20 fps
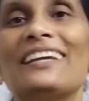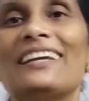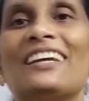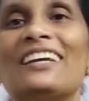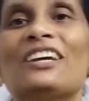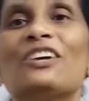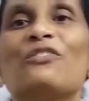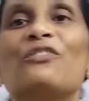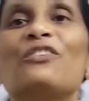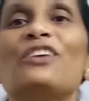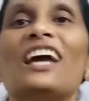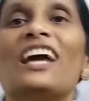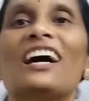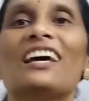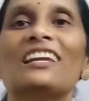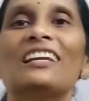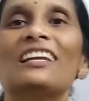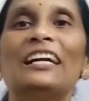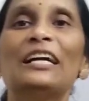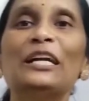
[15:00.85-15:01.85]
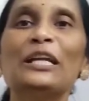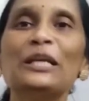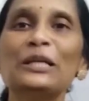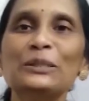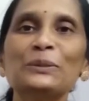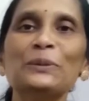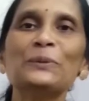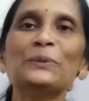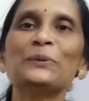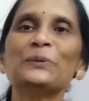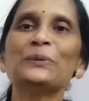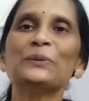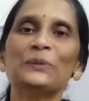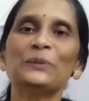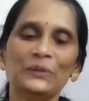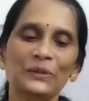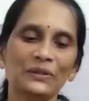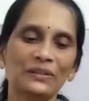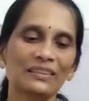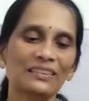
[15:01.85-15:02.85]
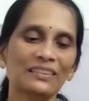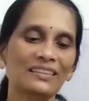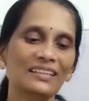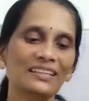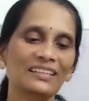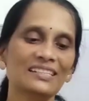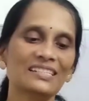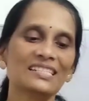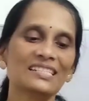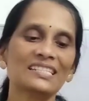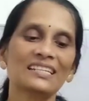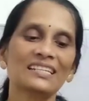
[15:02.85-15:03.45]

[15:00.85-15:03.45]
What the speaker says: we are learning through this.